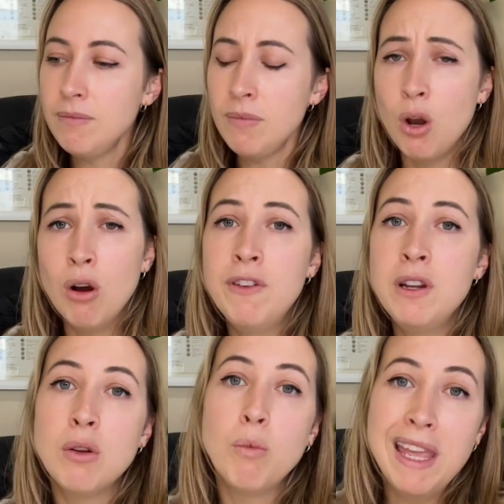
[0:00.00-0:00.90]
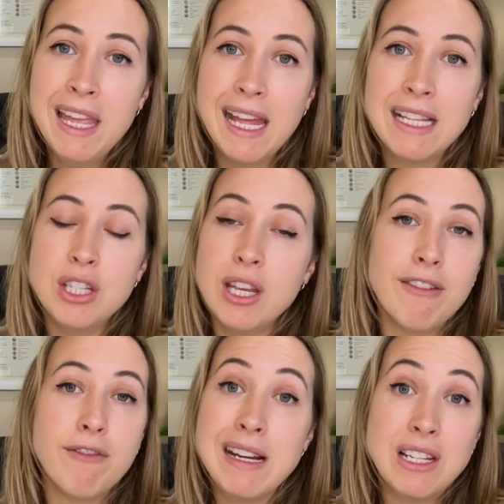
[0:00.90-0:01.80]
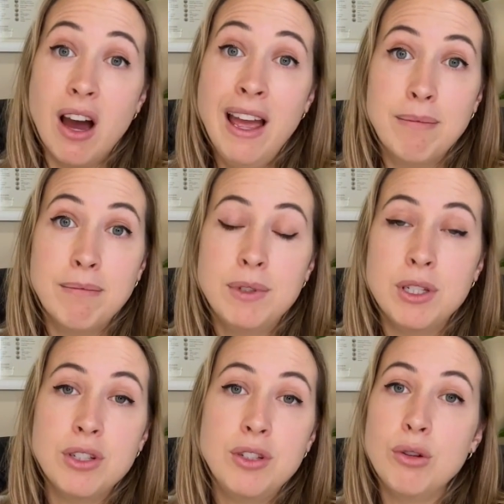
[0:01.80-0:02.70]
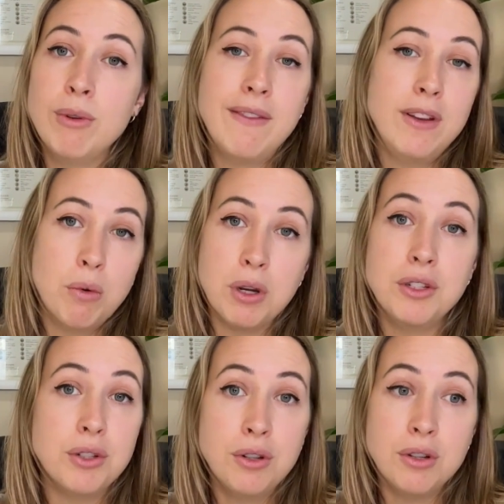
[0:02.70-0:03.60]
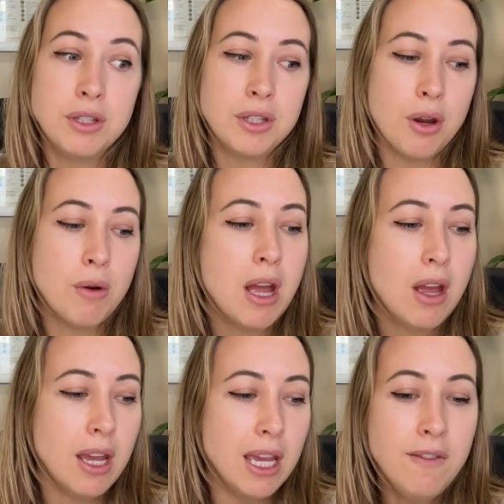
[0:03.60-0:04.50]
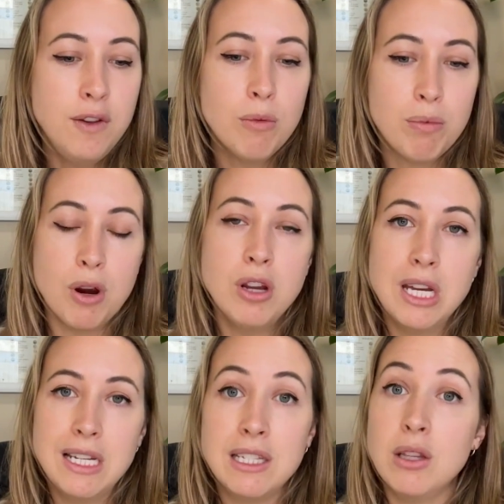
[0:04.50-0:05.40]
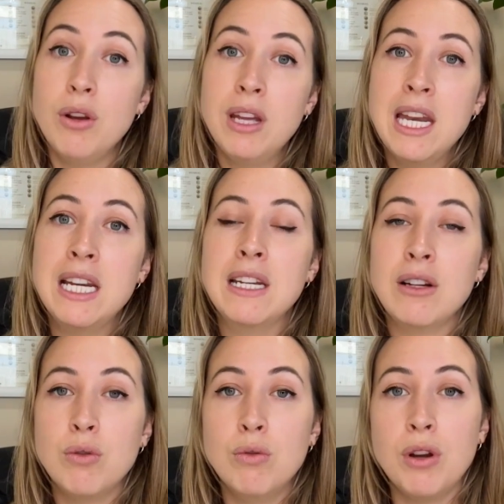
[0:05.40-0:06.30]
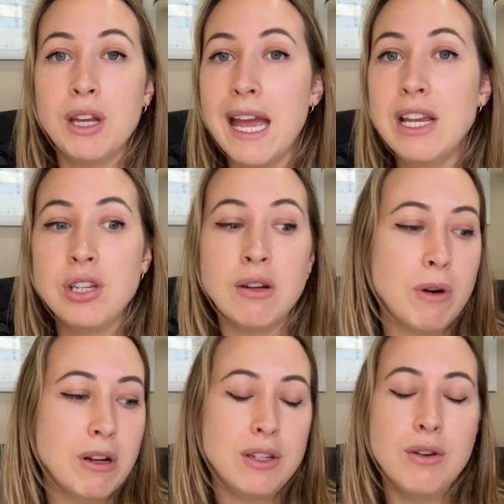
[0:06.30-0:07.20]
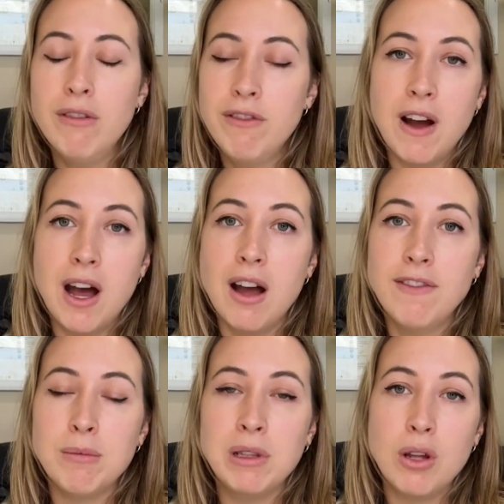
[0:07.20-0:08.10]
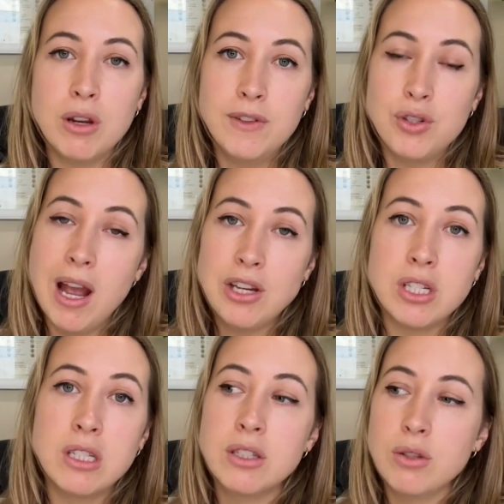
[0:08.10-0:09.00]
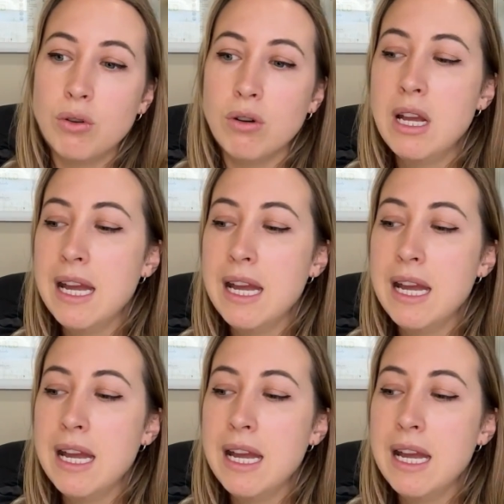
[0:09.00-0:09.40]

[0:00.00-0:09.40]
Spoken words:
often on the weekends, you get free time to just do whatever you want to do. So if your project is located in a cool location where it's not far from a lot of attractions or